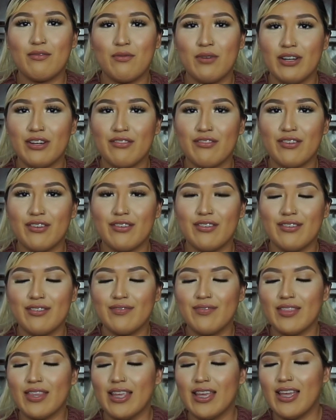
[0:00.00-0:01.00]
Wonderful.
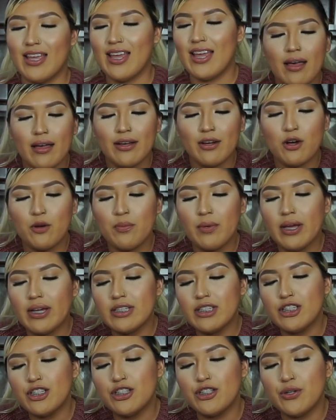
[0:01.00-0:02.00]
I hope you
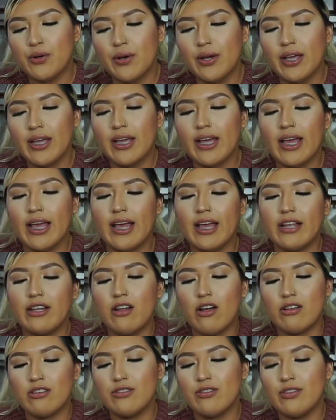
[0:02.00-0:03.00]
guys enjoy it, and
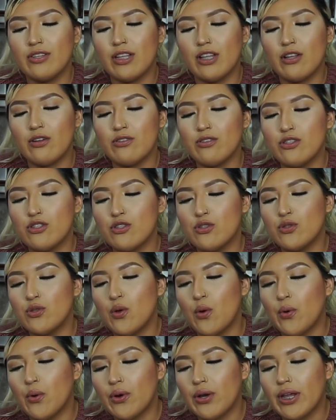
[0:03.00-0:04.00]
also the little
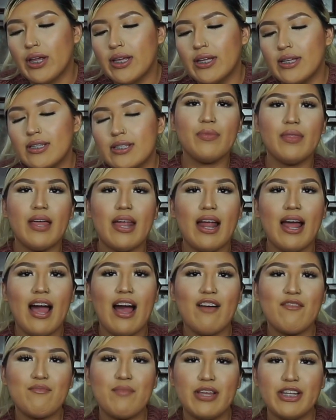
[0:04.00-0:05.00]
stories that I
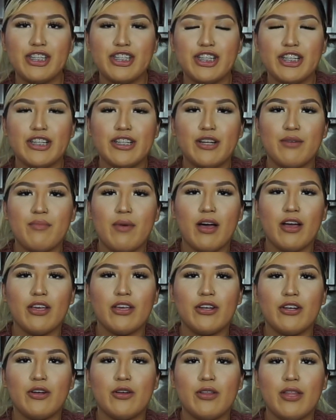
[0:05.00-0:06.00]
have mentioned about,
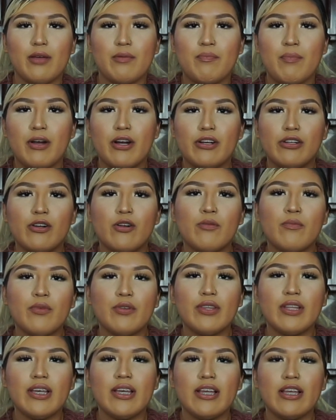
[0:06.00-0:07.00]
you know, like
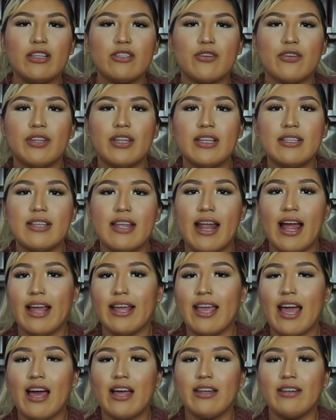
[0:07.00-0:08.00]
paranormal things or things that I
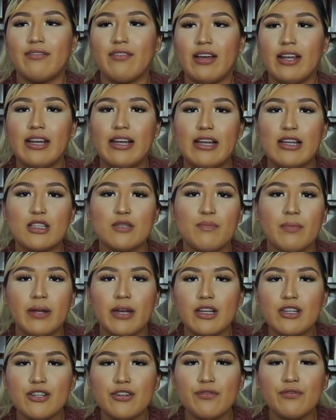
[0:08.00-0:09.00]
can't find an
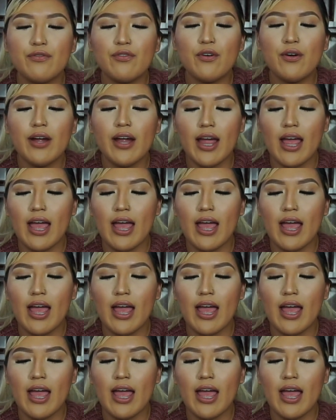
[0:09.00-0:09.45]
explanation for.